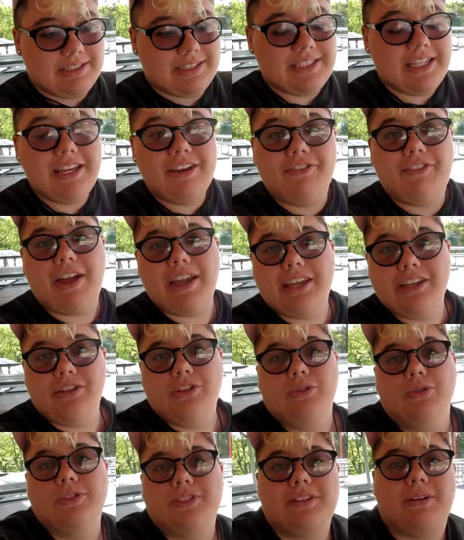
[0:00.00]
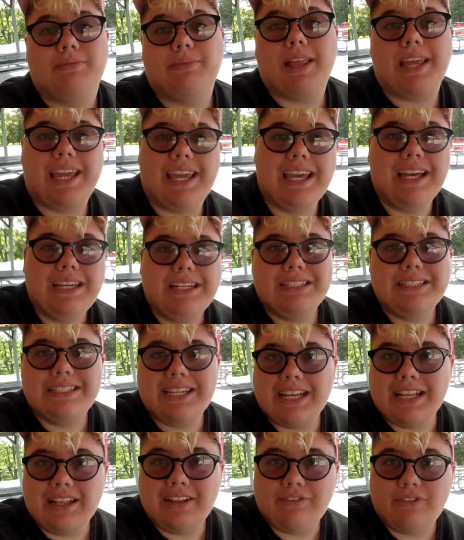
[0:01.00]
see if I can do some, like,
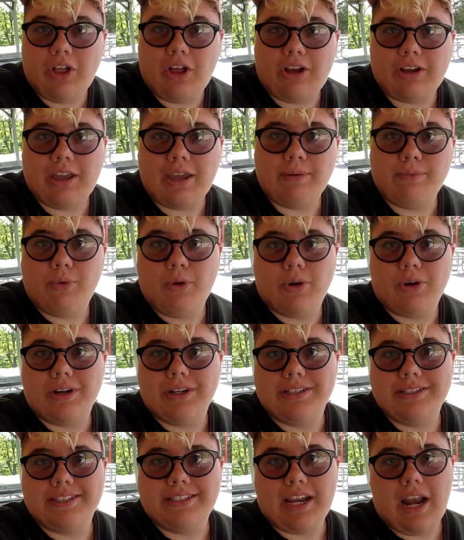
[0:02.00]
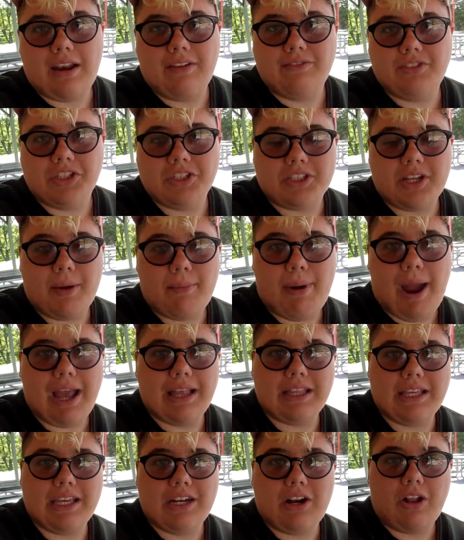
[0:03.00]
daily vlogging more instead of just
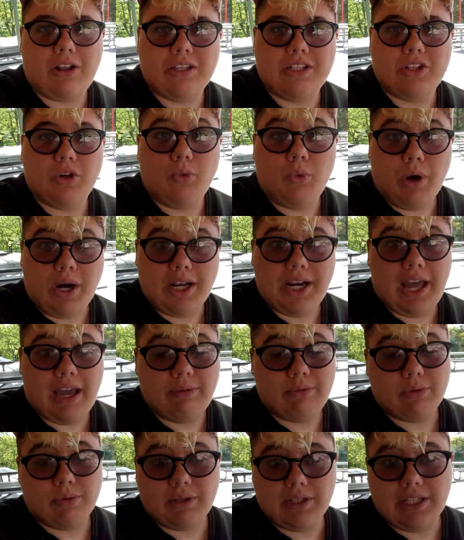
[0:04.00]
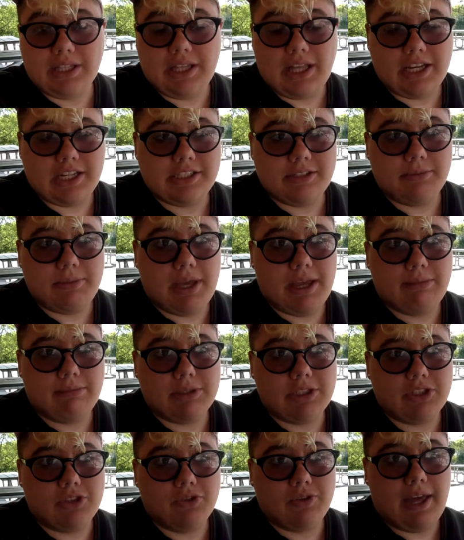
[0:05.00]
compiling it all into one. I would really like to be able
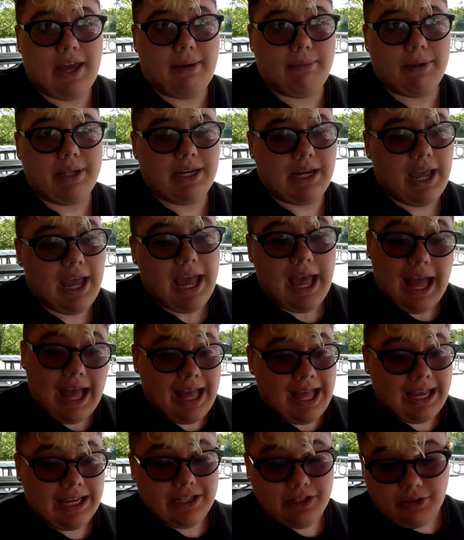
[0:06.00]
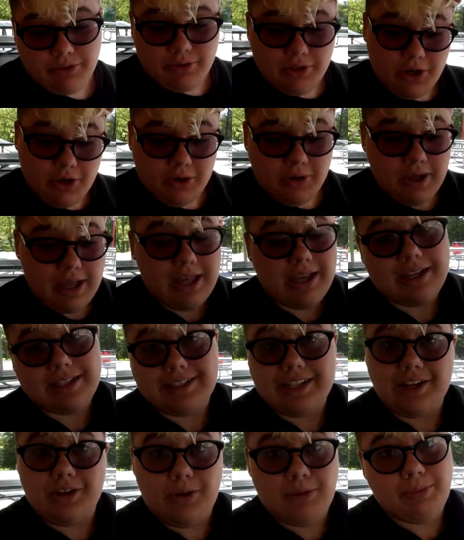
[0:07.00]
to do that, but I don't know, because
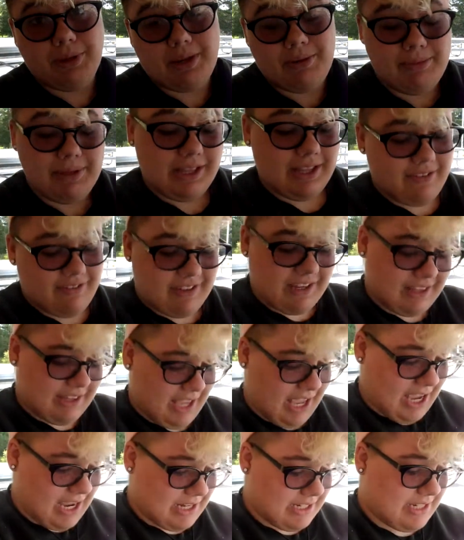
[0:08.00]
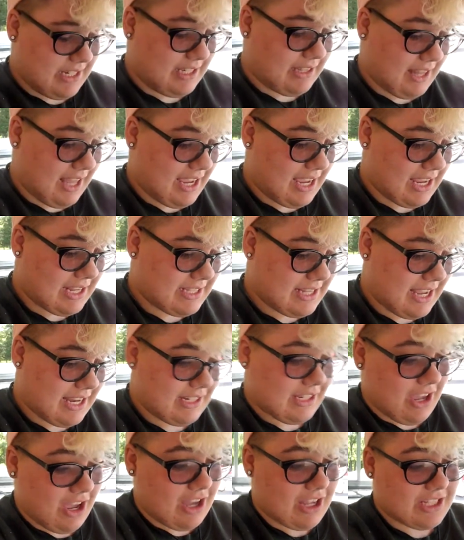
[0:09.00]
I know I'm going to be living at the canteen, like I
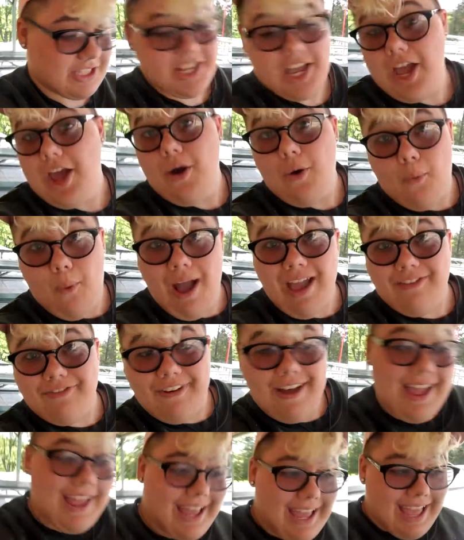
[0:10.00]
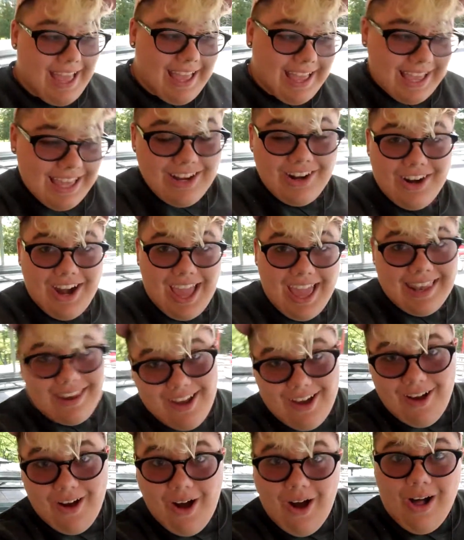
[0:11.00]
said, because Wi-Fi, internet,
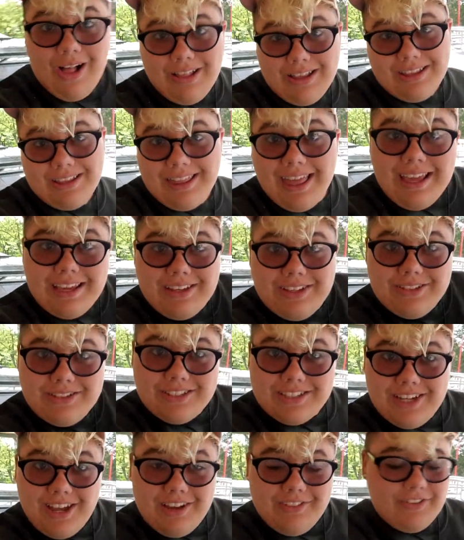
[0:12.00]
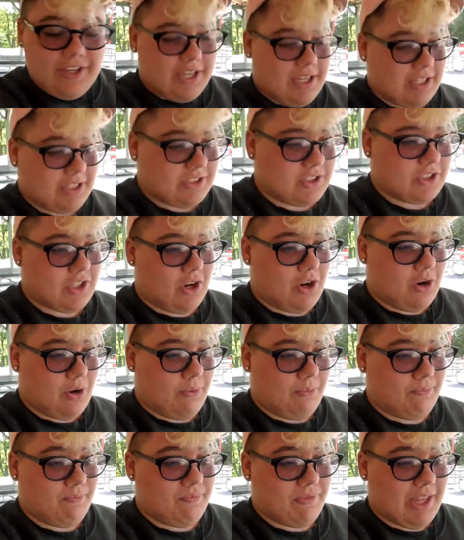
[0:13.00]
all of that good stuff,
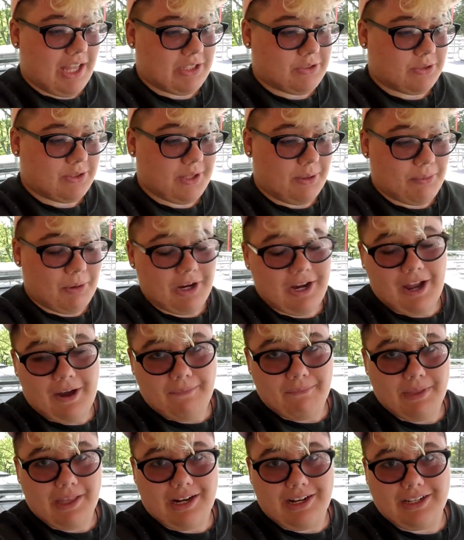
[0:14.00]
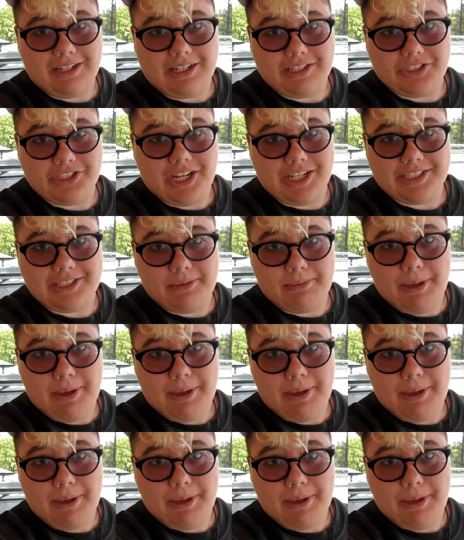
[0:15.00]
so that's what's up right now, and I'll catch you guys in a